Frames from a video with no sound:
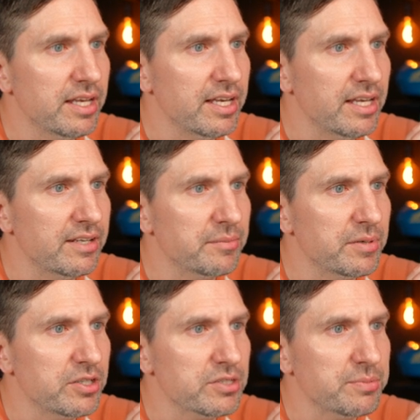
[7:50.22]
And I'm
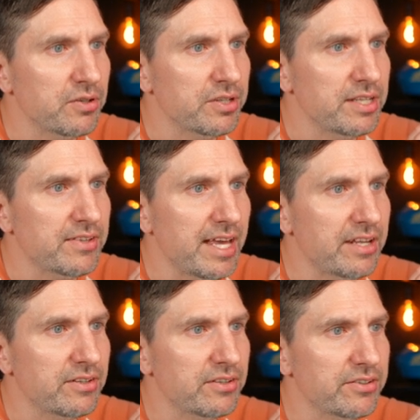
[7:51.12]
gonna just pull these
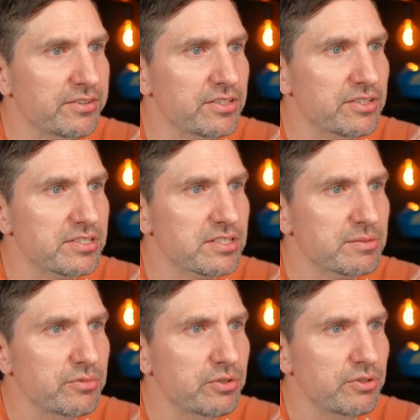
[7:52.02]
handles to just
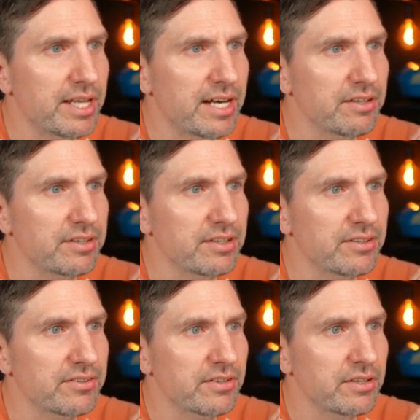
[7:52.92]
smooth out
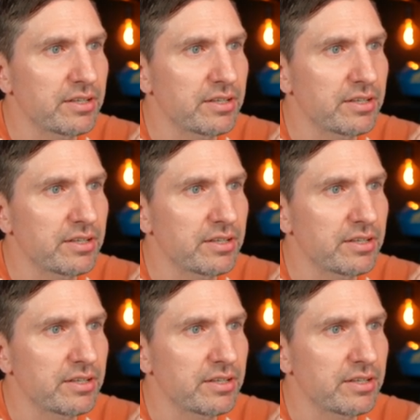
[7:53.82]
this